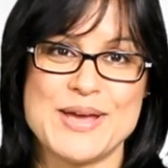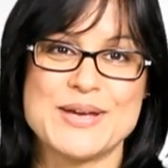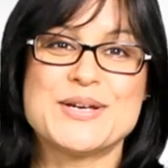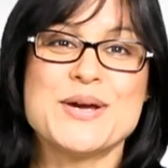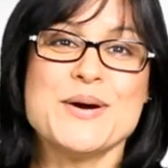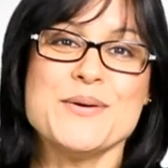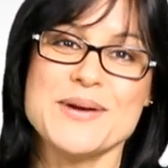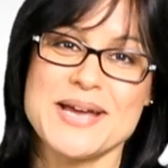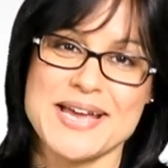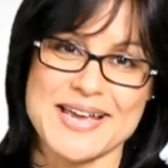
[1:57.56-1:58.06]

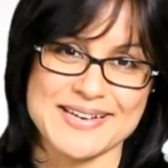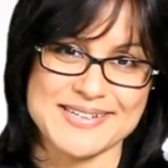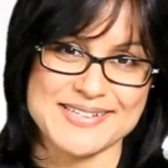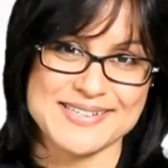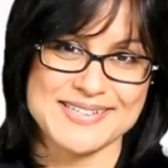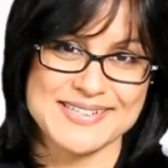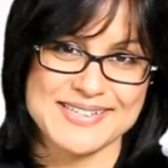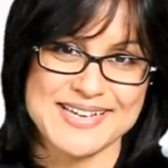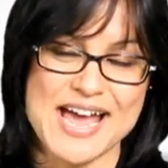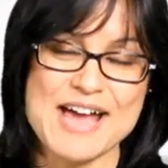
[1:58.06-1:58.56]
Go ahead,
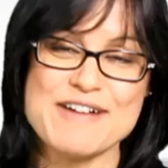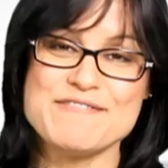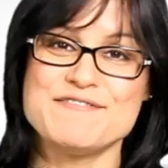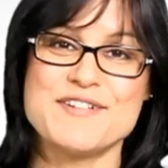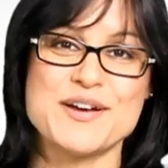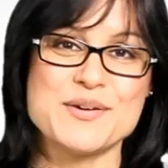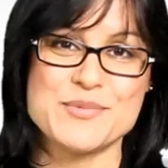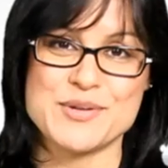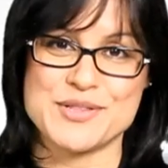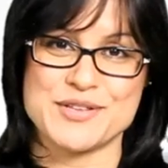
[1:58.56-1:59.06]
have
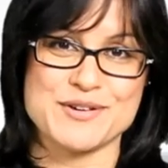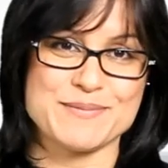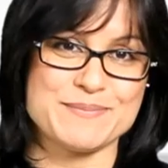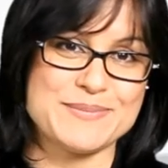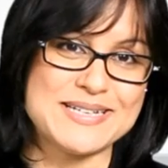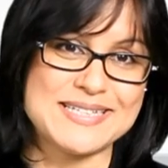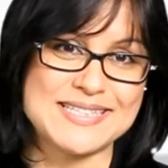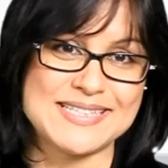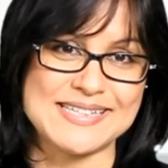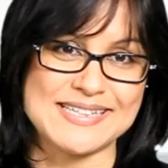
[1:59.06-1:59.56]
fun with your
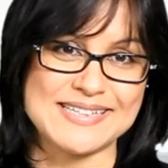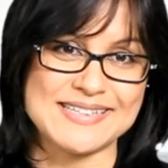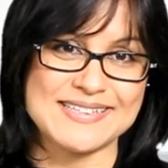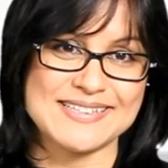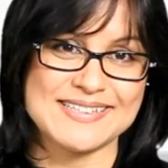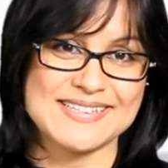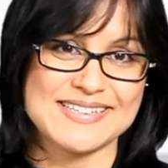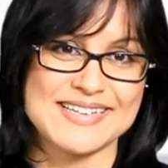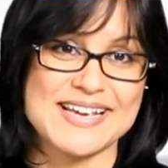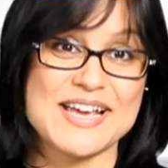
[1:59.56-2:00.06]

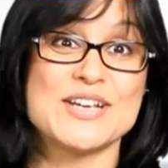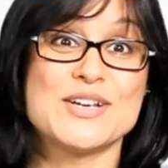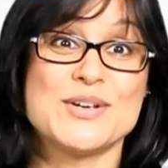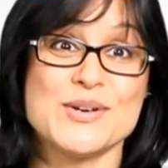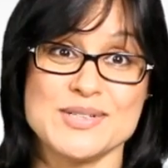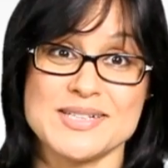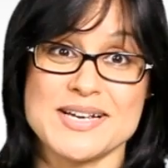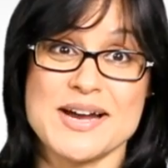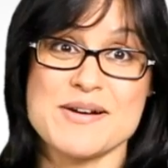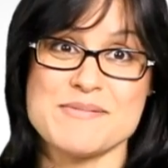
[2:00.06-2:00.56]
PC.
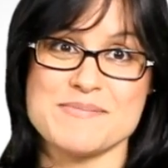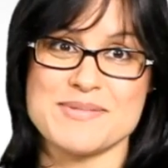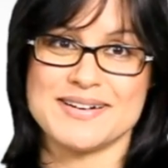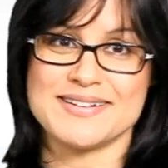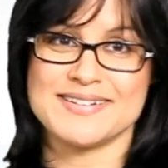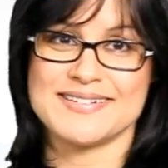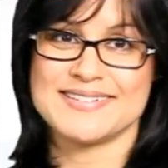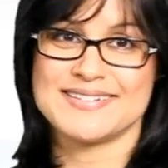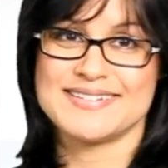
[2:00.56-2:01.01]
Good karma!